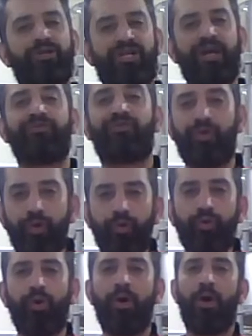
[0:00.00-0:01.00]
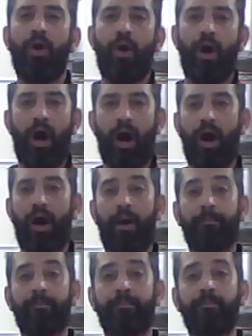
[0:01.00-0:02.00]
say 2
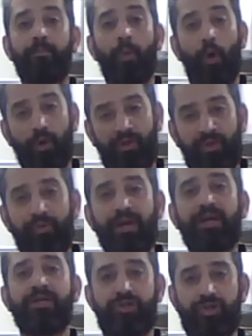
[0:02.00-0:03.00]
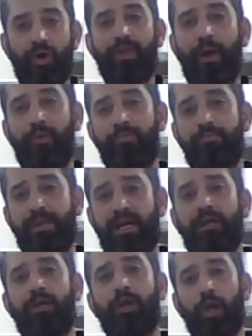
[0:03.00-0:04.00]
or 3. So that would
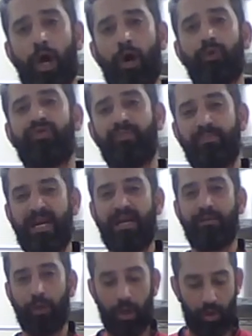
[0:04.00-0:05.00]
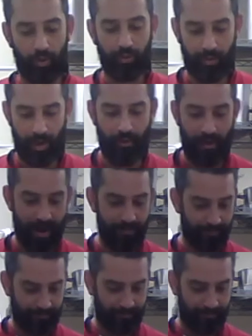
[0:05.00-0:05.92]
be low to medium low, all right?